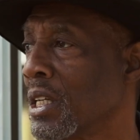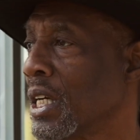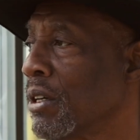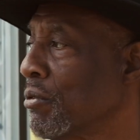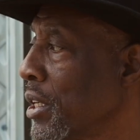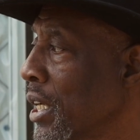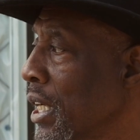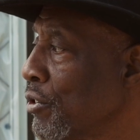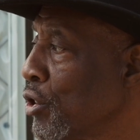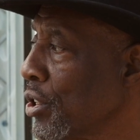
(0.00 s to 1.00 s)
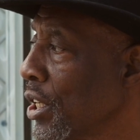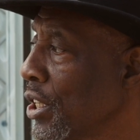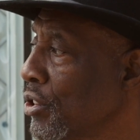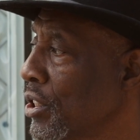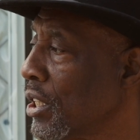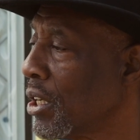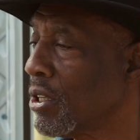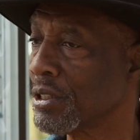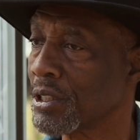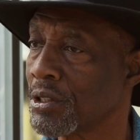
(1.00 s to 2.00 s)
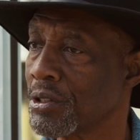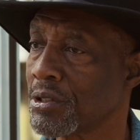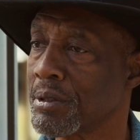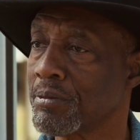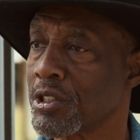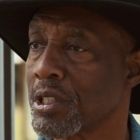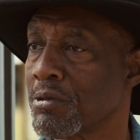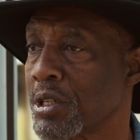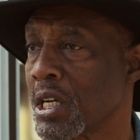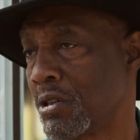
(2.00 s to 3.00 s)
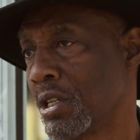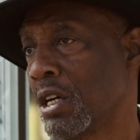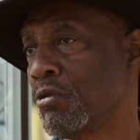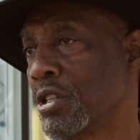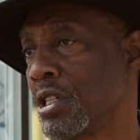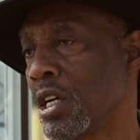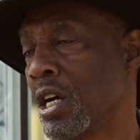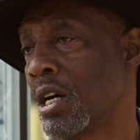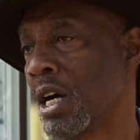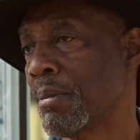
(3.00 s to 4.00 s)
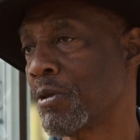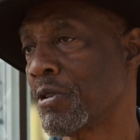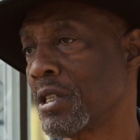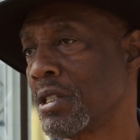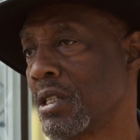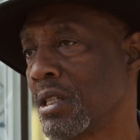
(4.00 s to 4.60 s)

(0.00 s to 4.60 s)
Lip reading: and we have irrigation in all the systems that we operate.